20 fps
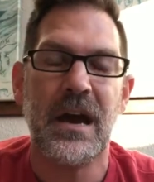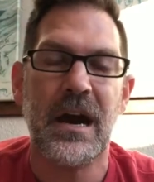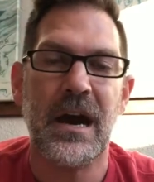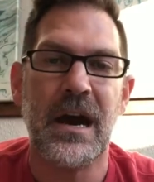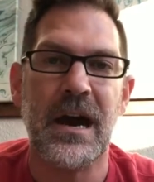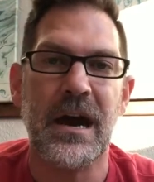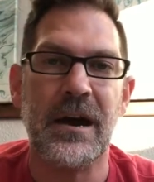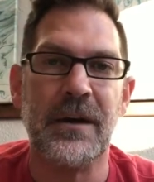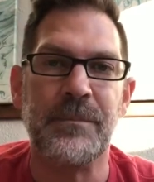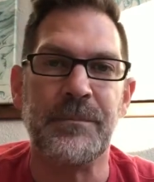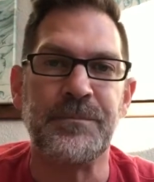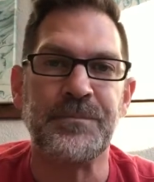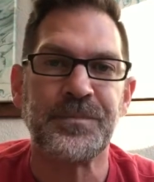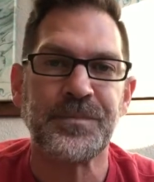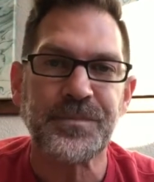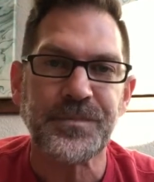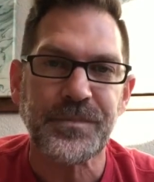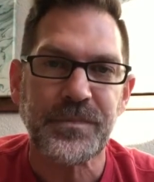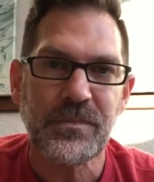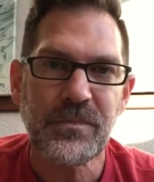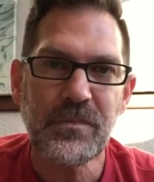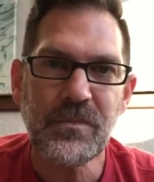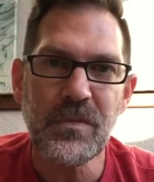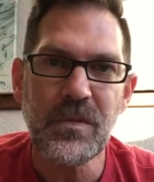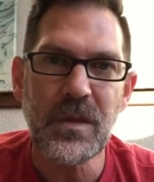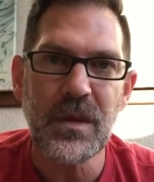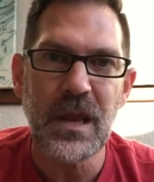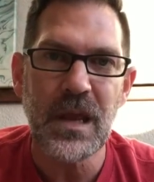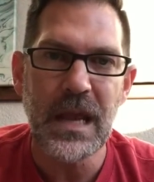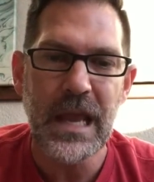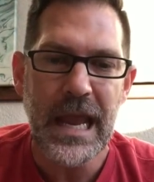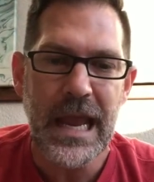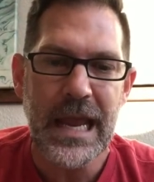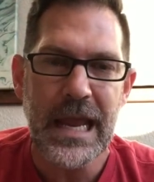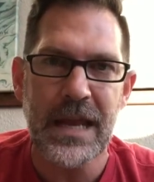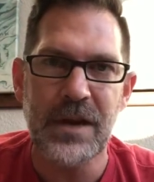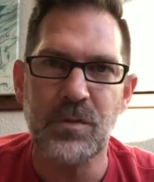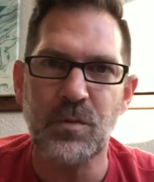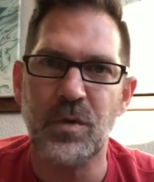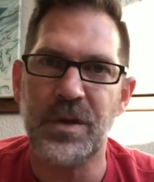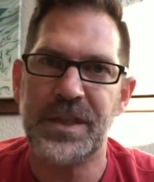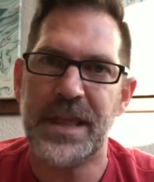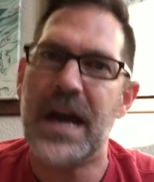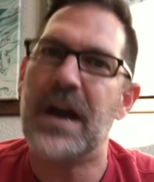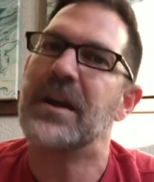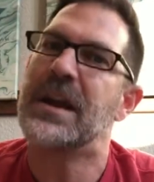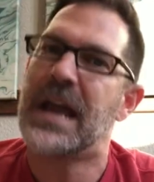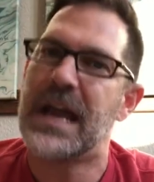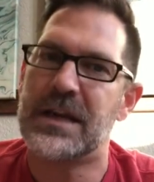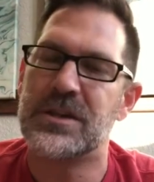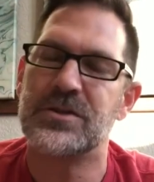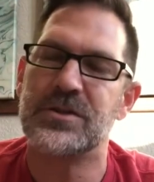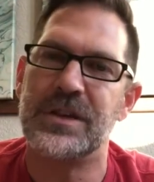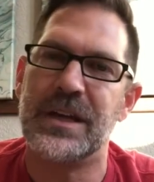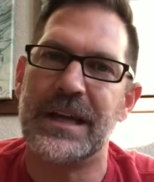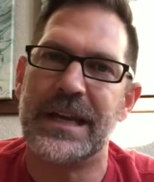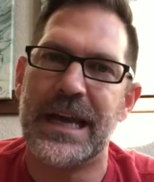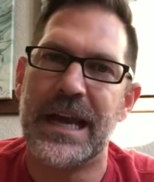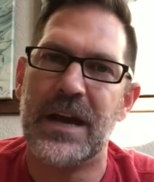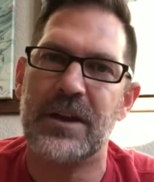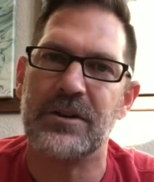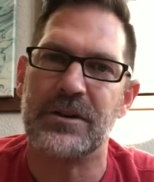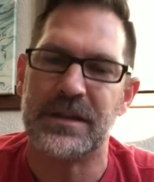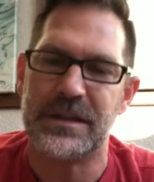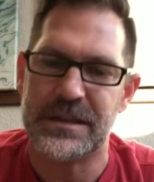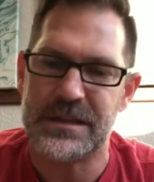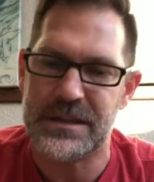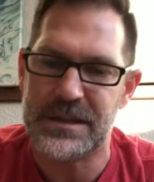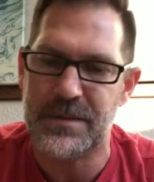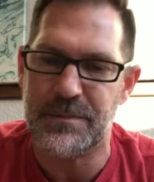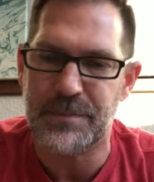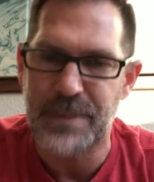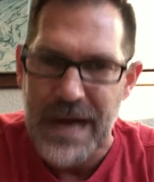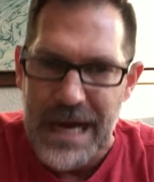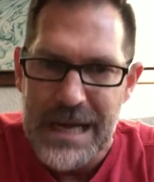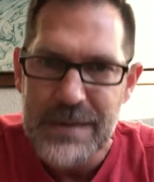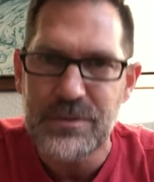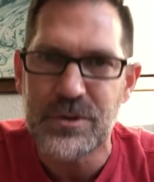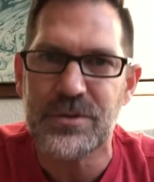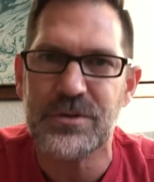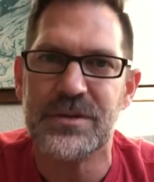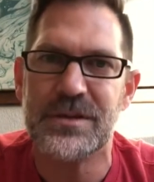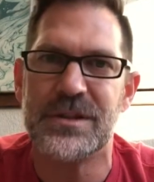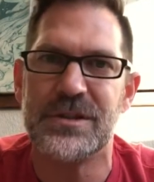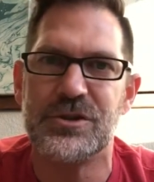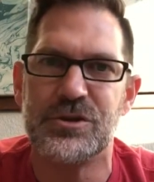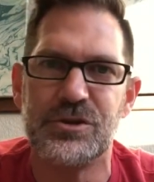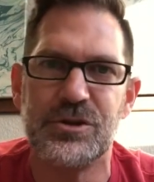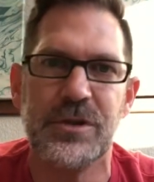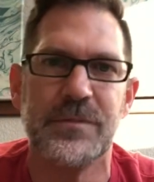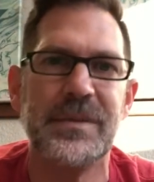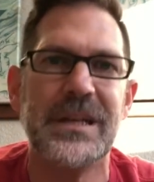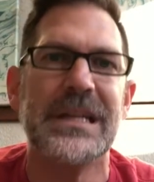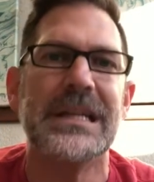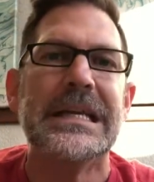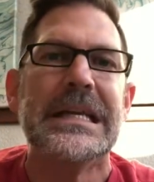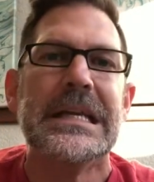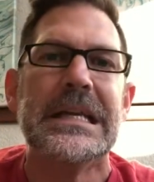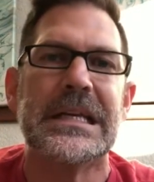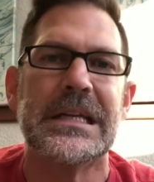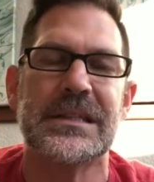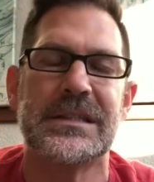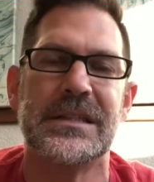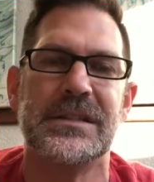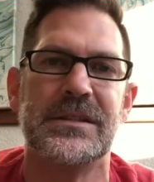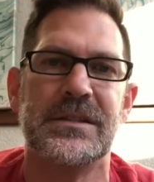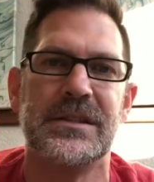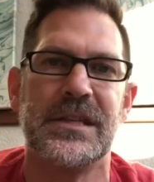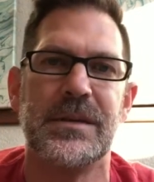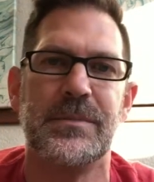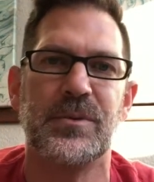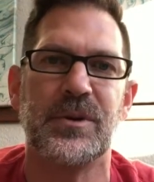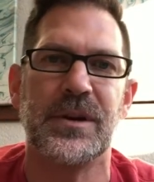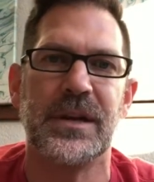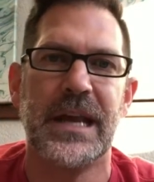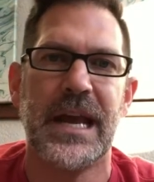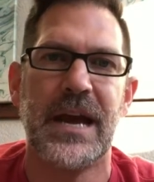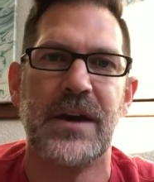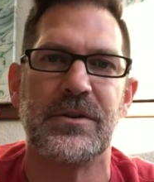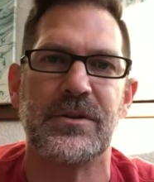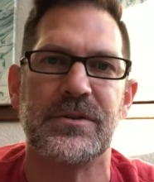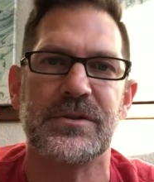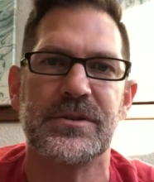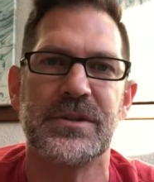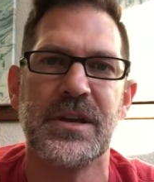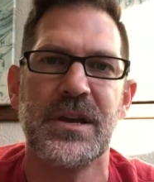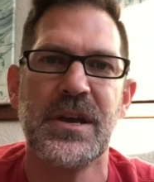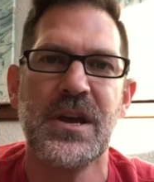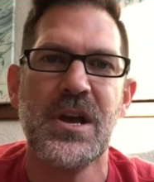um, and without actually encountering, because the Bible should be leading us into deeper encounters.